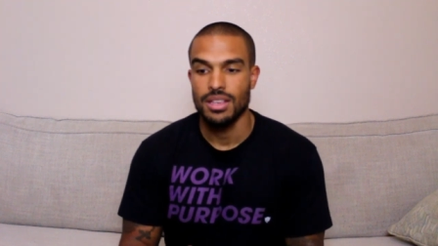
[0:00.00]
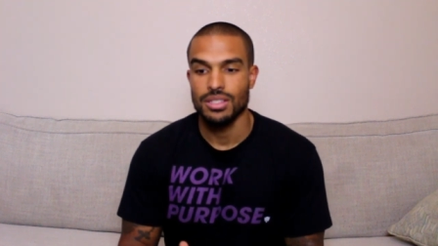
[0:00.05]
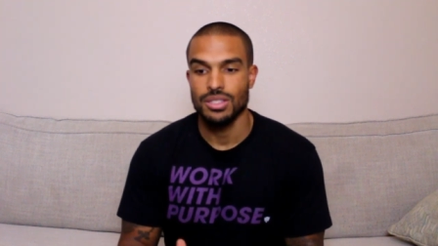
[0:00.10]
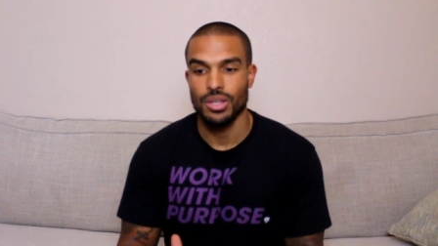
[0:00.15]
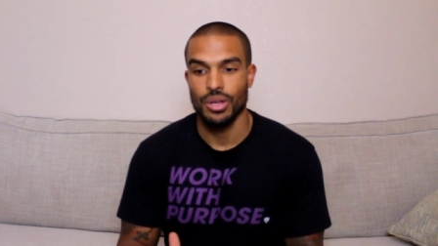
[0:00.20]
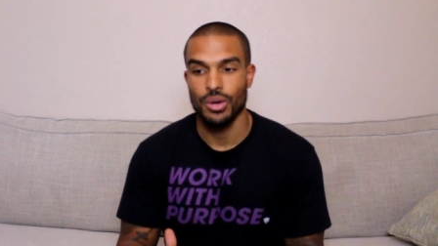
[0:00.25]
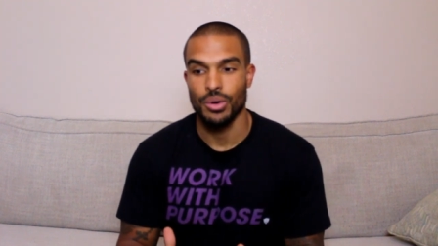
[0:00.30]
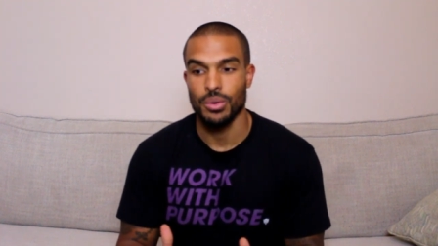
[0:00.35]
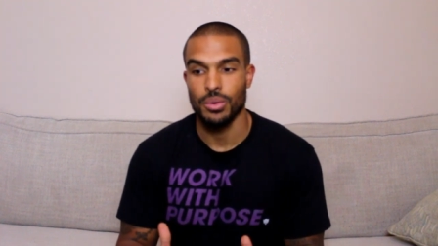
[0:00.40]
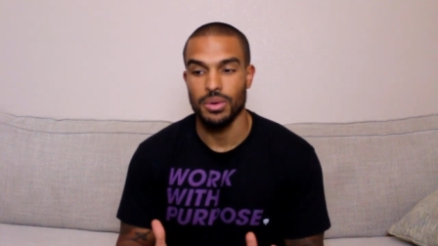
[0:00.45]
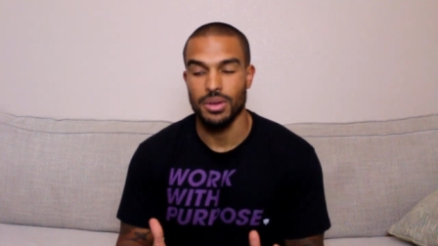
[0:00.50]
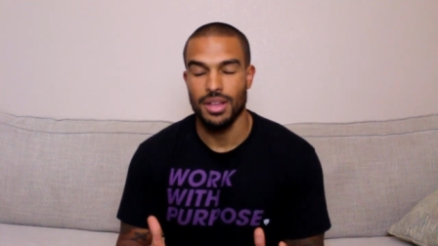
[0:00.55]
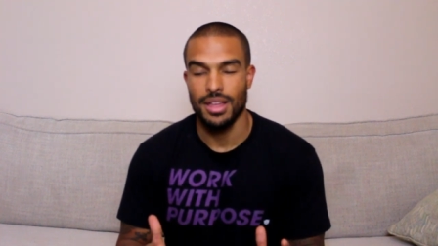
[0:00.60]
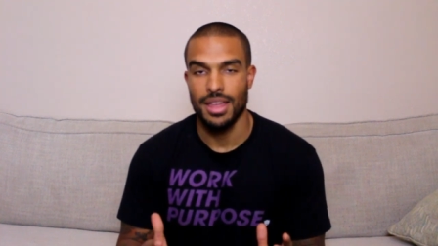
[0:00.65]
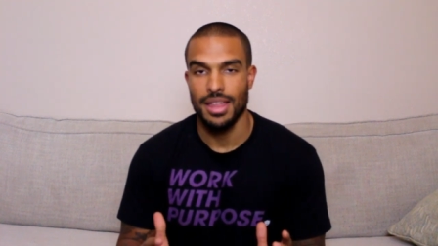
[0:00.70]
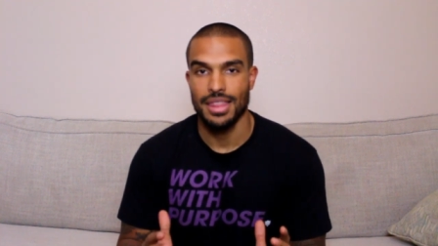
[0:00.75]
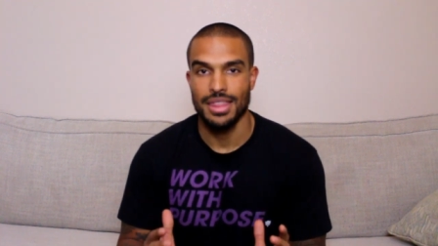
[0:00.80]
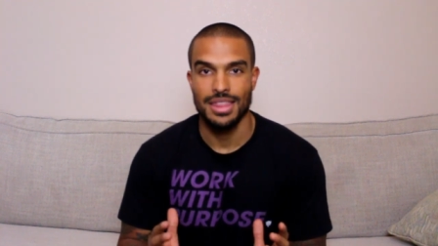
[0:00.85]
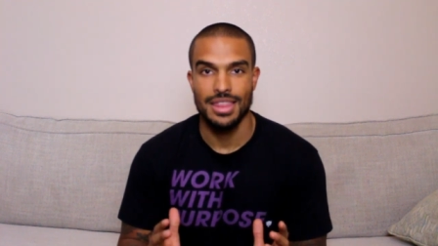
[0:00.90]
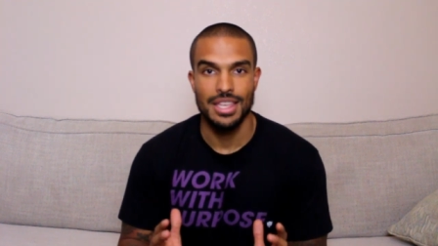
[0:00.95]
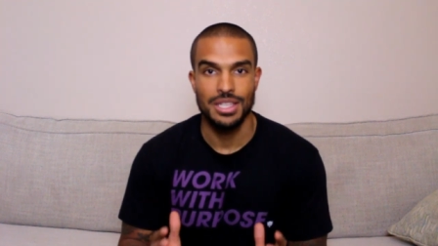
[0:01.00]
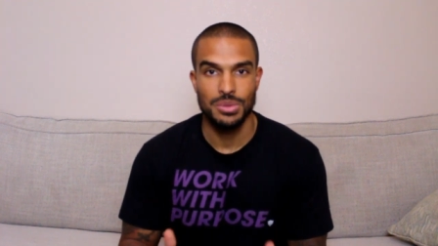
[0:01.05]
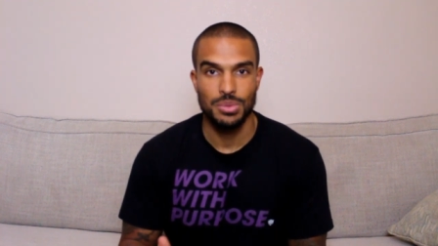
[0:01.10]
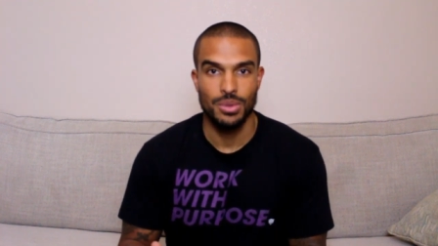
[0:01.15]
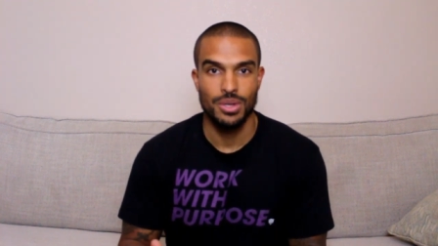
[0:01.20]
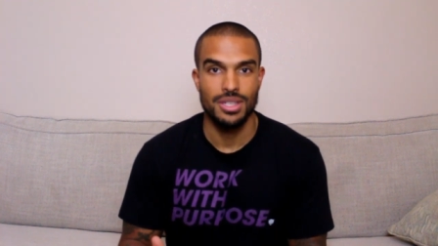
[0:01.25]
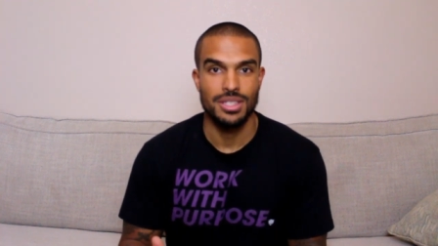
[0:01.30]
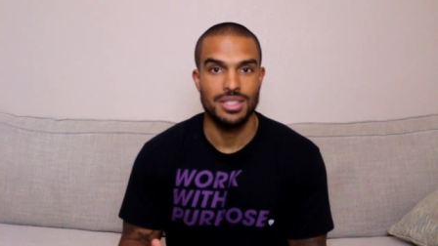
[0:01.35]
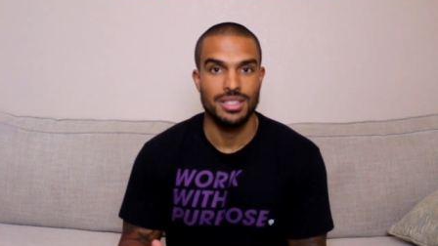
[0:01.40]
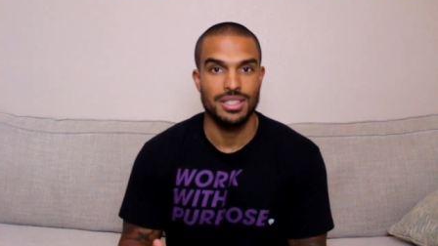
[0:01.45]
So
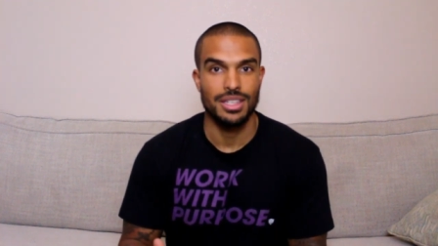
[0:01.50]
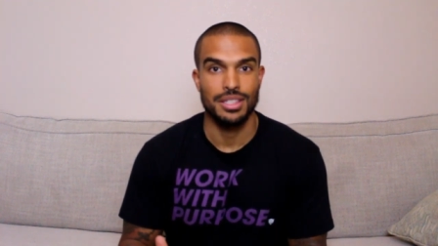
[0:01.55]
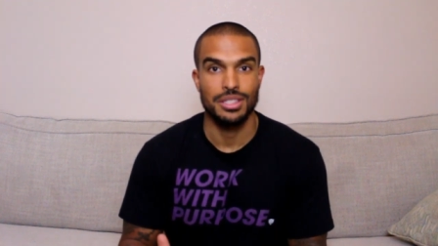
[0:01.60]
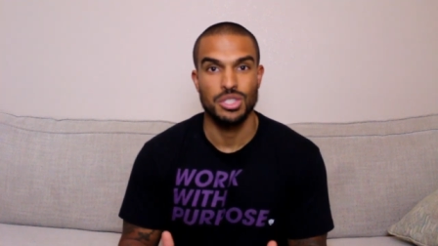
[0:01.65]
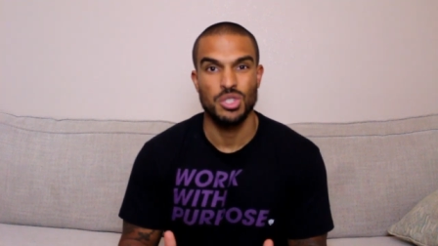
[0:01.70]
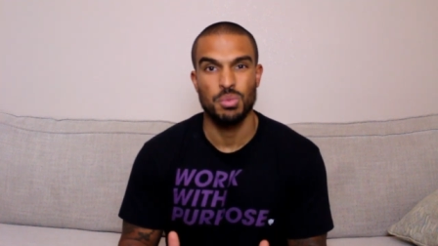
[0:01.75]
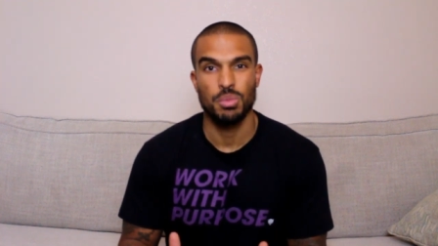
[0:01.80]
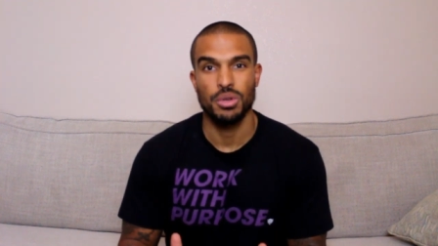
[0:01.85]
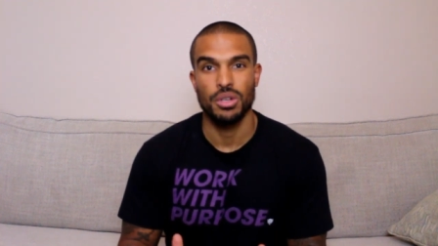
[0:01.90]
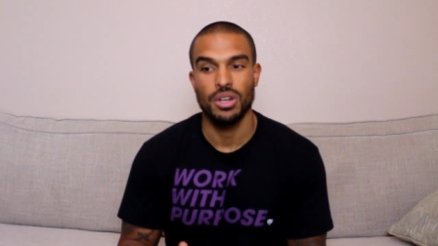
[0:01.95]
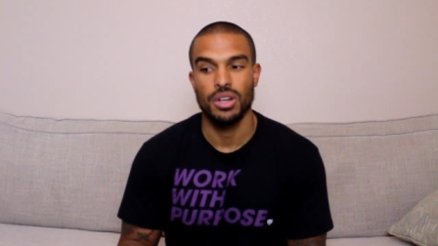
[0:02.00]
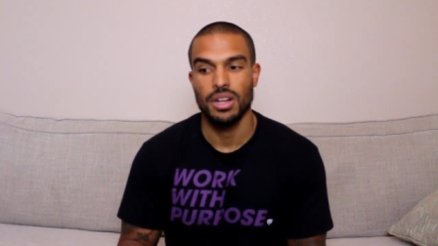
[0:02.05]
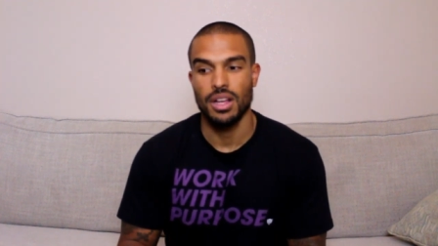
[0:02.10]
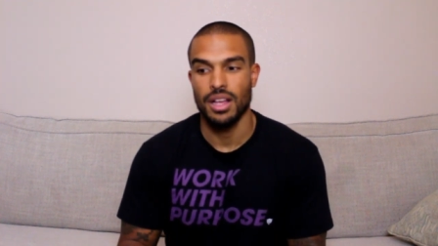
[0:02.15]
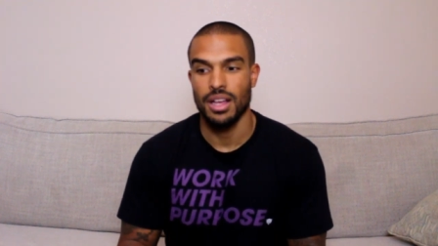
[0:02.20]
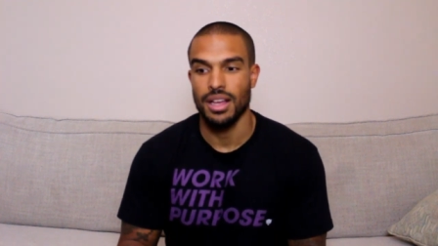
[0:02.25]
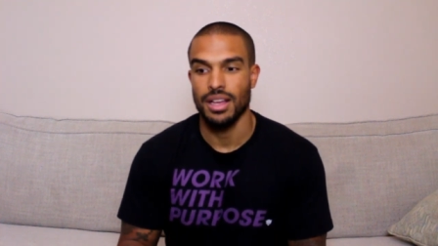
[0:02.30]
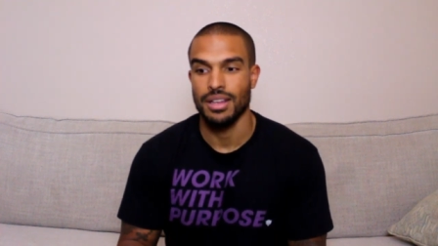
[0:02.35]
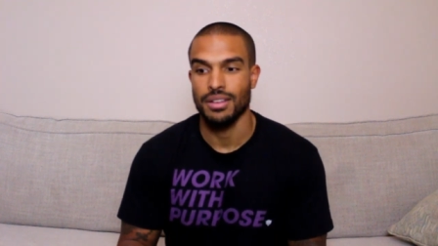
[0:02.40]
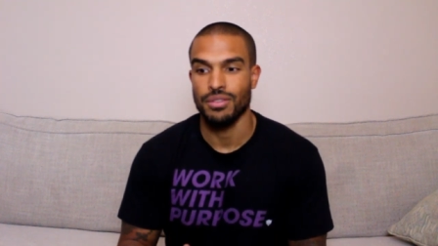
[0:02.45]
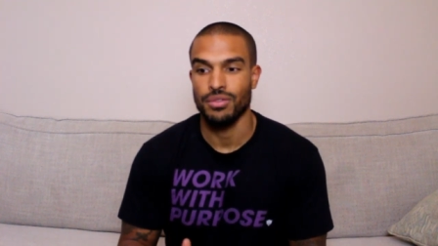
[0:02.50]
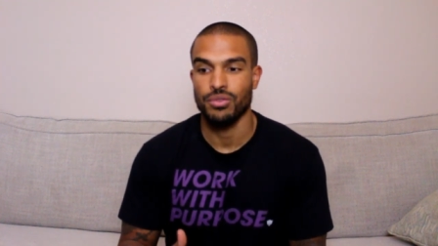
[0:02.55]
this was a super uh,